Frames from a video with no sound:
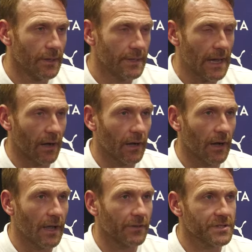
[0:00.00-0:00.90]
Yeah,
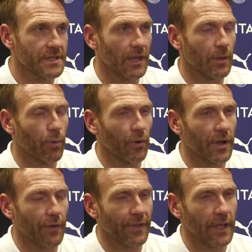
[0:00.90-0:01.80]
I understand the
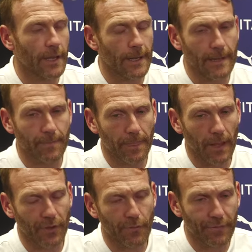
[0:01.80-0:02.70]
point. I think
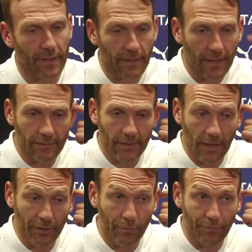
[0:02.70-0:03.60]

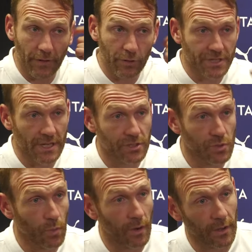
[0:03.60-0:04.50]
I don't think your
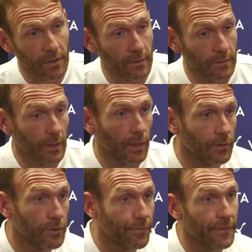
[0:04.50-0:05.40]
season's work
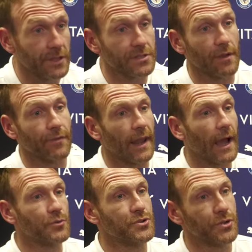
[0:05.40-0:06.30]
and the things that have
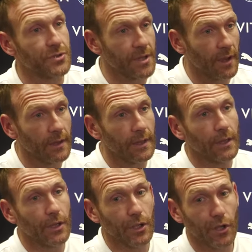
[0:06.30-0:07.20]
allowed you to,
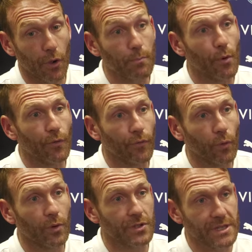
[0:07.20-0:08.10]
you know, move
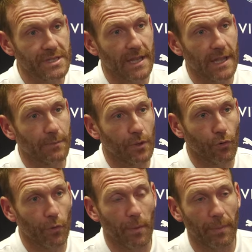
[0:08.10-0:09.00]
forward as a team and a
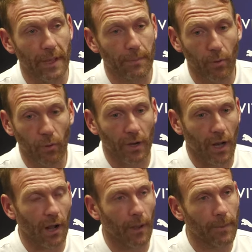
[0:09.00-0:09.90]
group of people and a
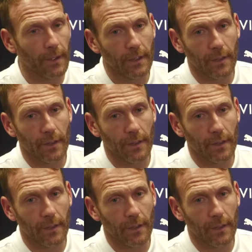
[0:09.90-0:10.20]
club,